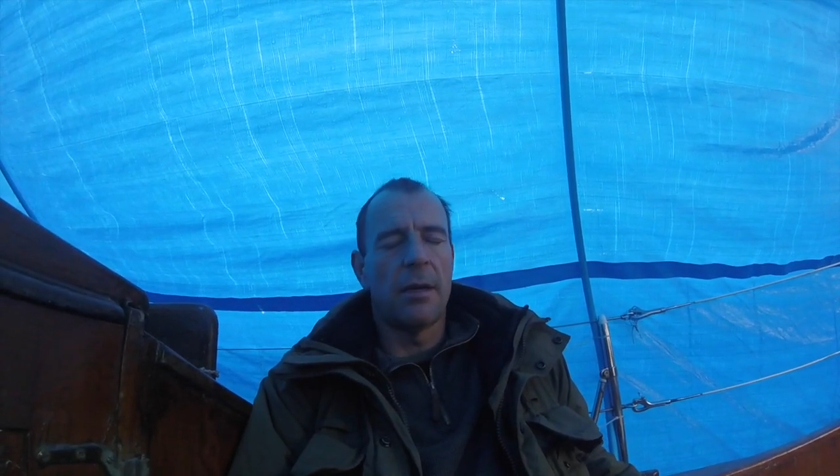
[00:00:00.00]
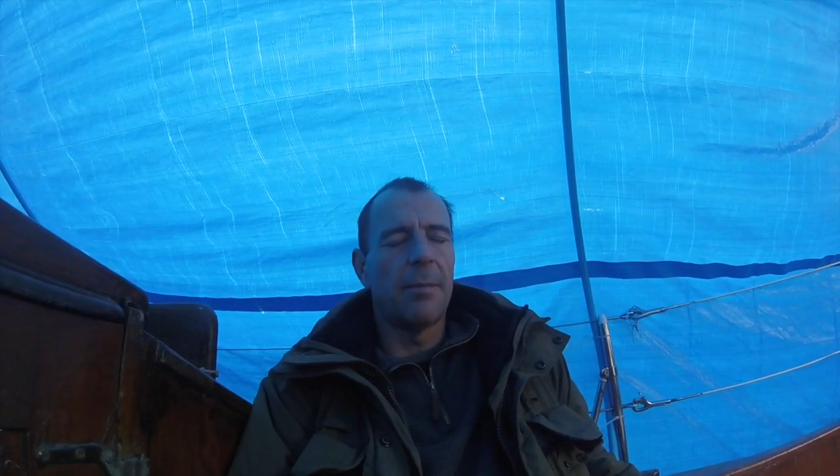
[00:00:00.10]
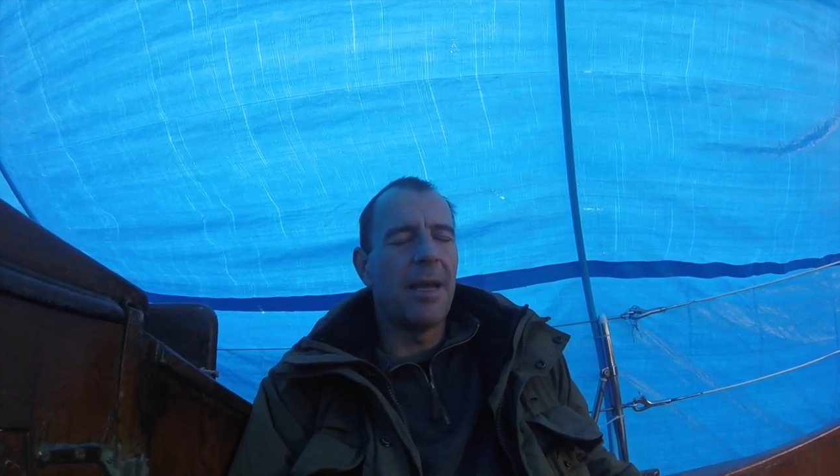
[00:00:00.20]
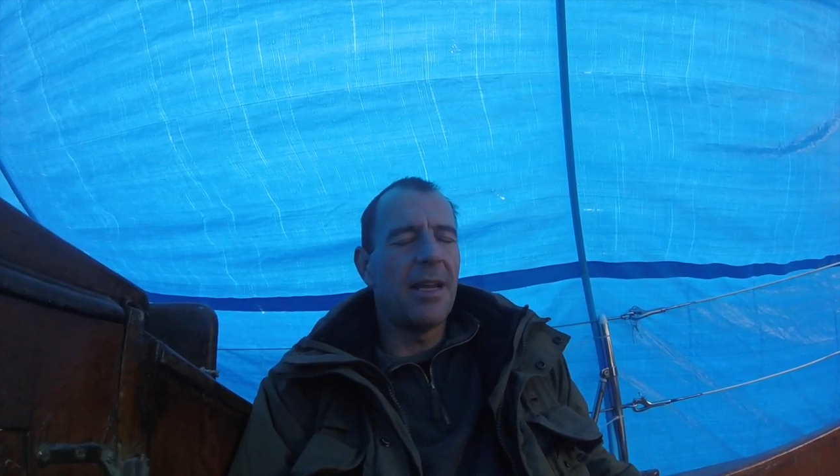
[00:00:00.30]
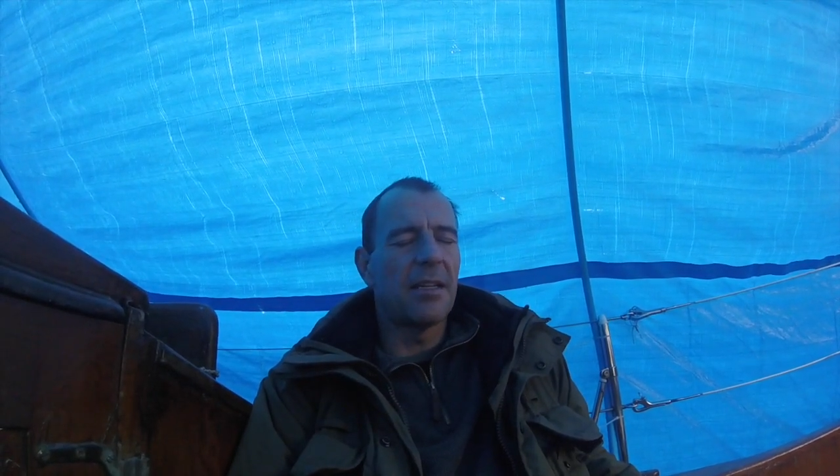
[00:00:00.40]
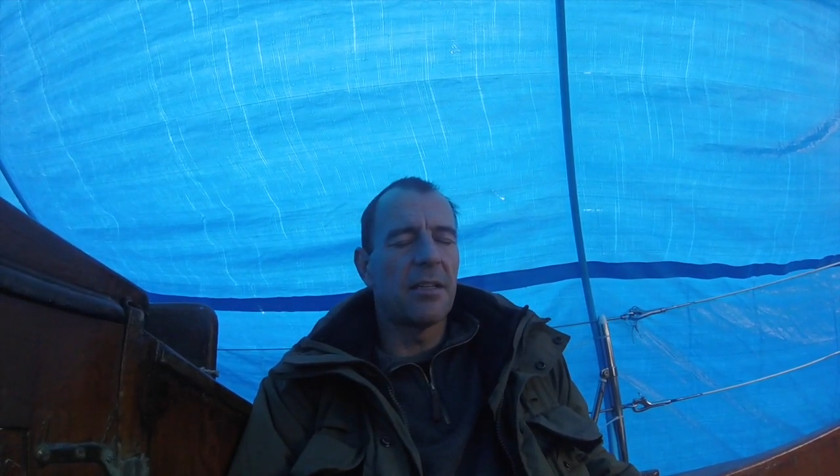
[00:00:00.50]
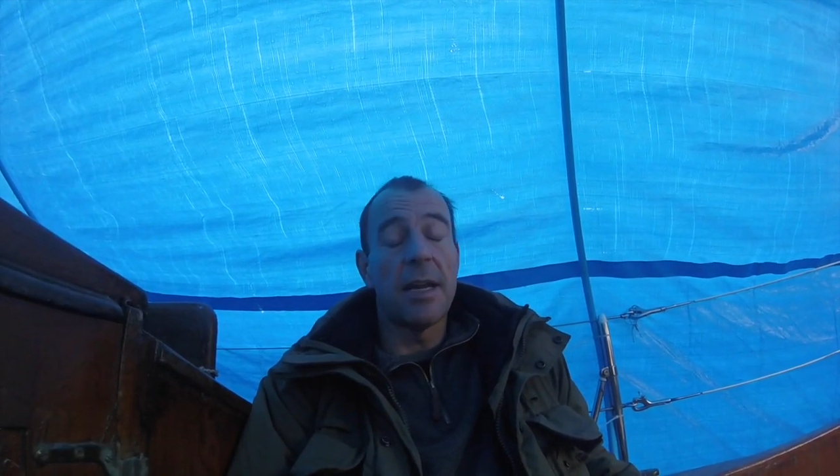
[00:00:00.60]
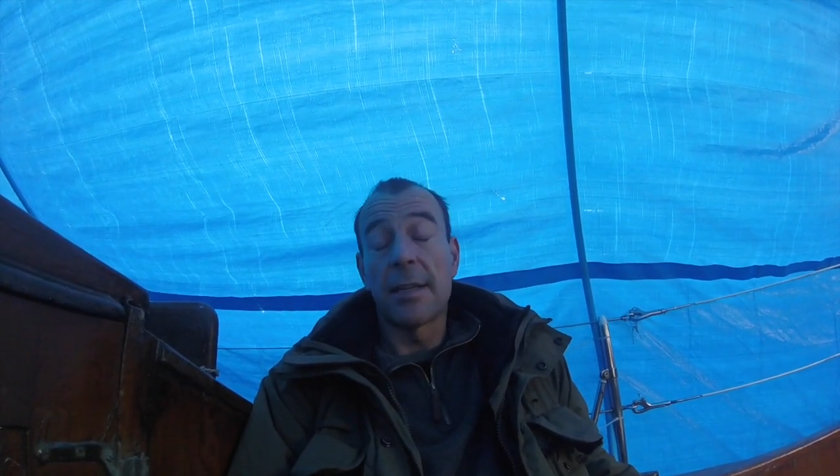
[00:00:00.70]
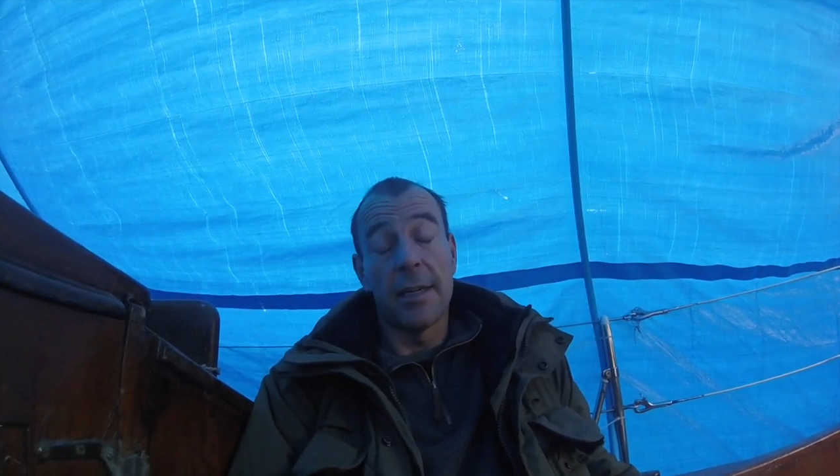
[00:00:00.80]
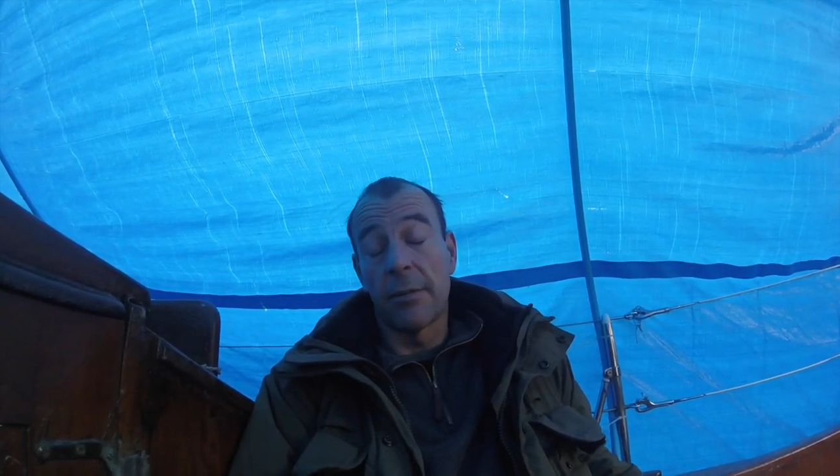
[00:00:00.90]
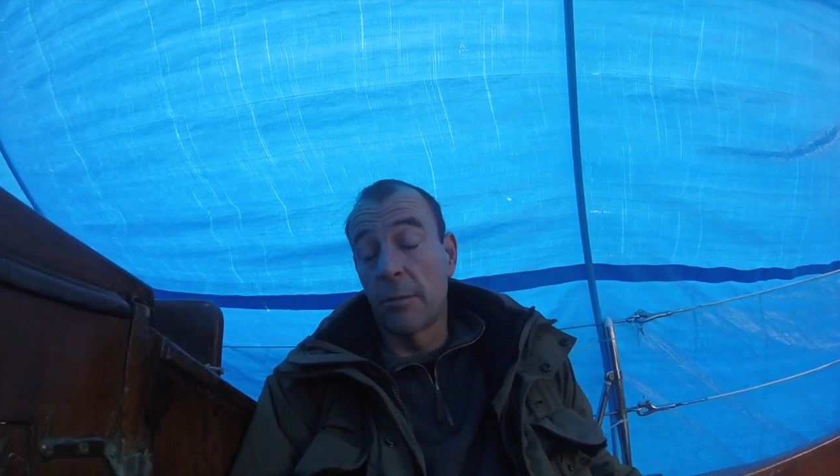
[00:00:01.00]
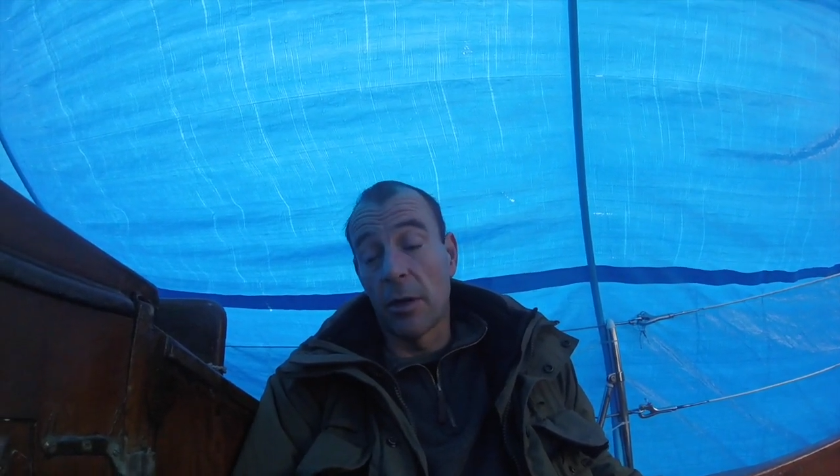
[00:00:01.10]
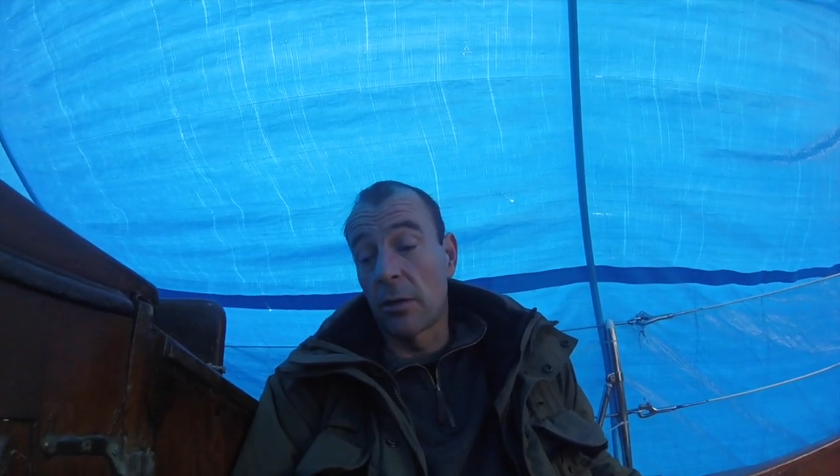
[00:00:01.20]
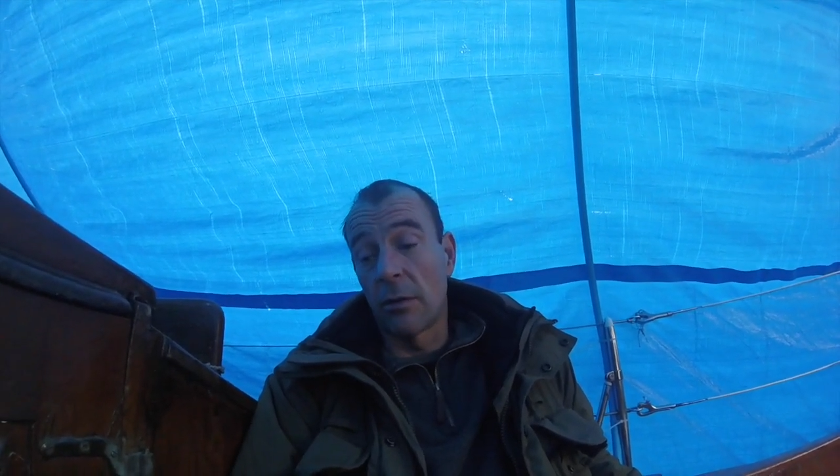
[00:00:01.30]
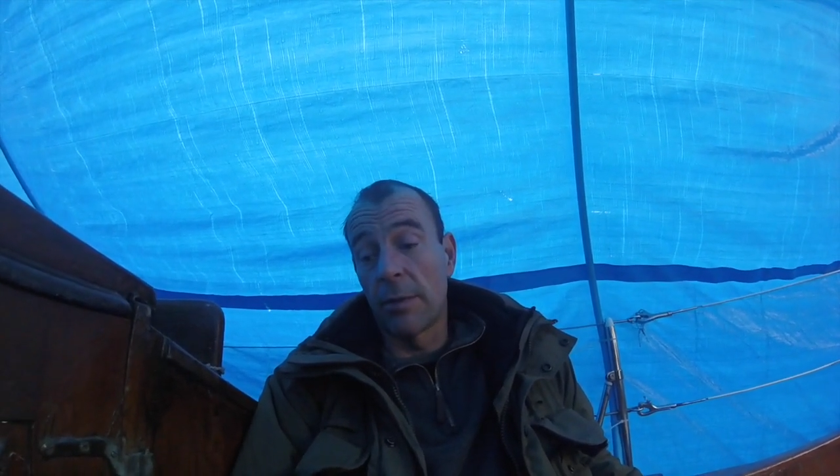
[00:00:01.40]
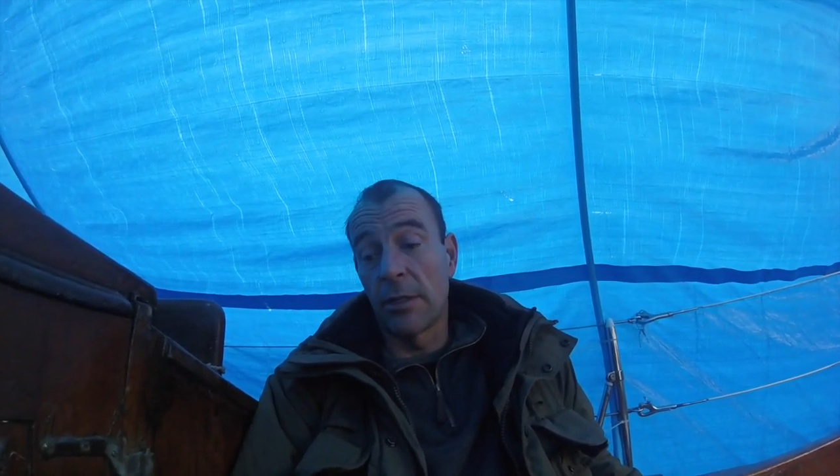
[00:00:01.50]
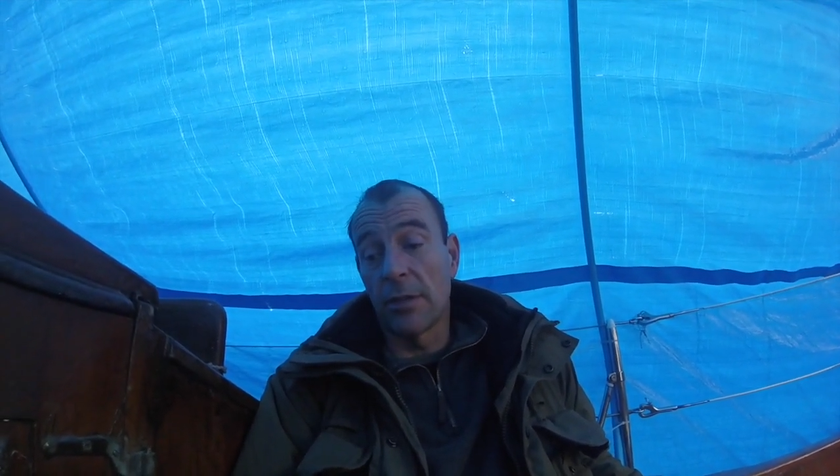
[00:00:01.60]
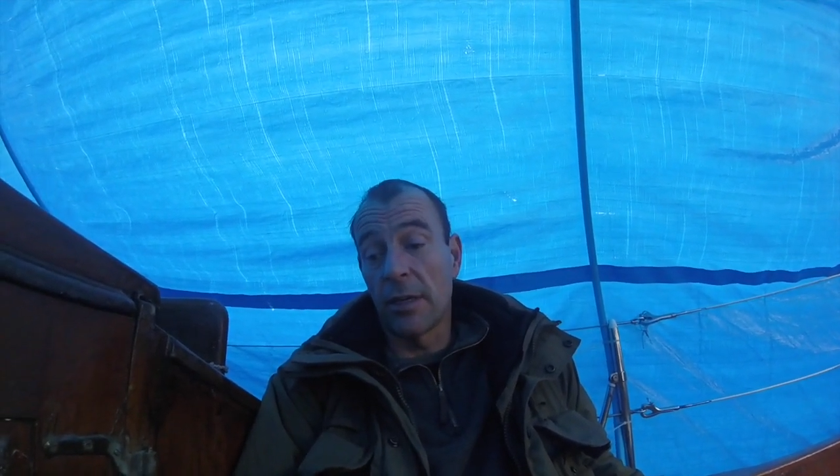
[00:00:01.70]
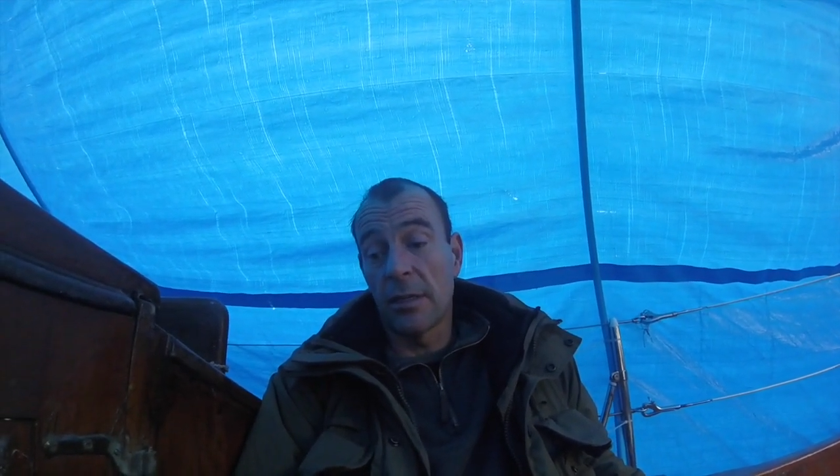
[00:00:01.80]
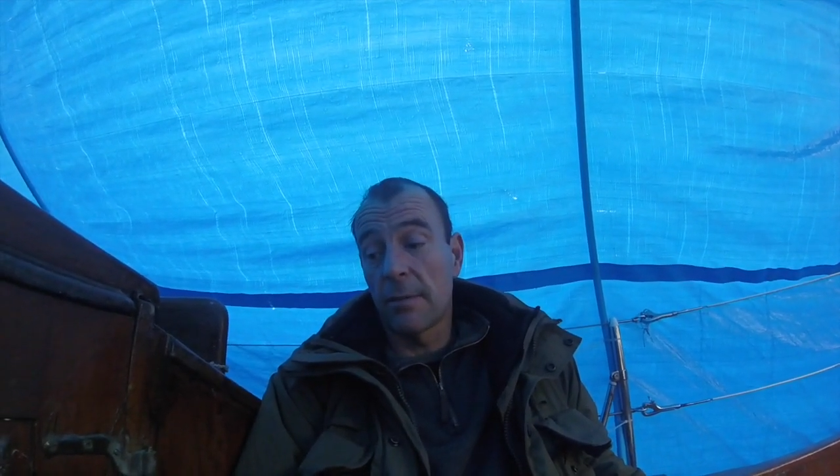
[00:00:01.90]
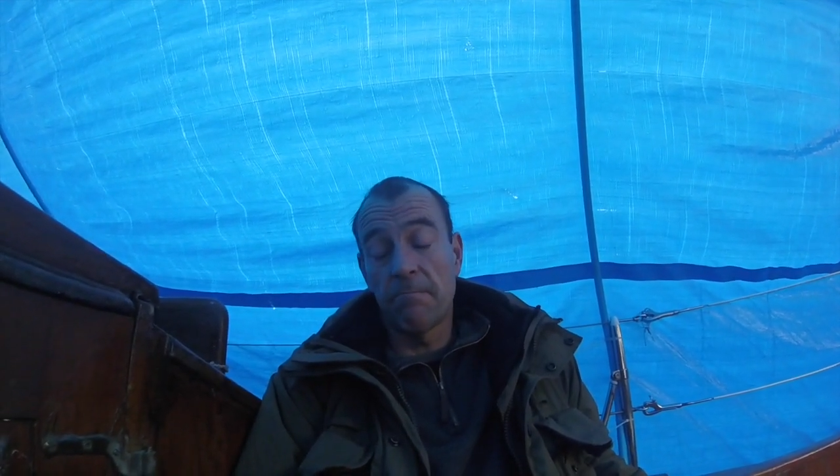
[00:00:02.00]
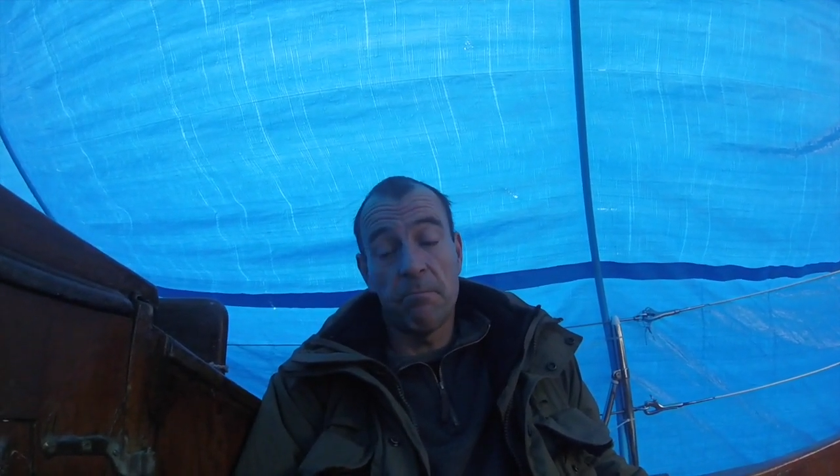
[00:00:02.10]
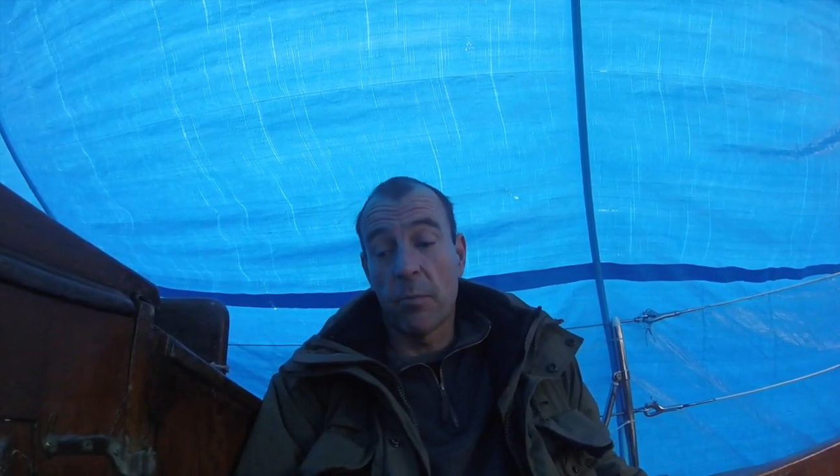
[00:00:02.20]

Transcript: I'm ecstatic with my cockpit drains,